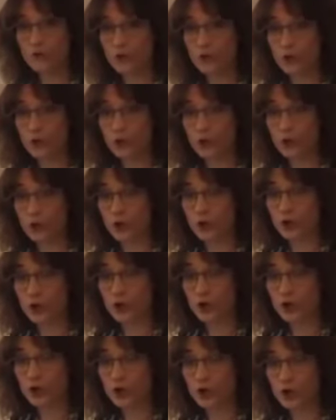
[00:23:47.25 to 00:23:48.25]
your
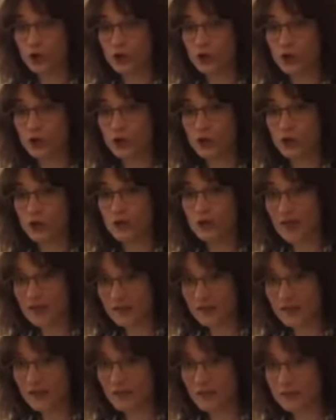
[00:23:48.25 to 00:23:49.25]

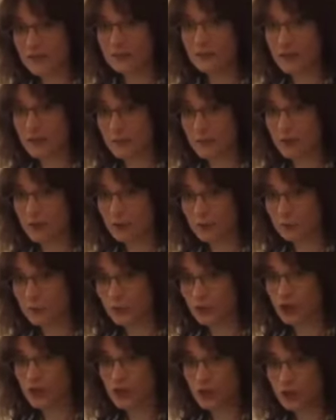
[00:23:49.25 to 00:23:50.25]
landscape piece of paper with
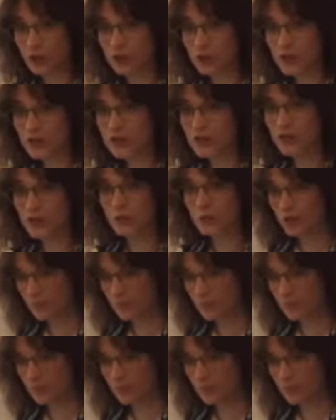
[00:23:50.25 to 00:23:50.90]
it turned on its tummy,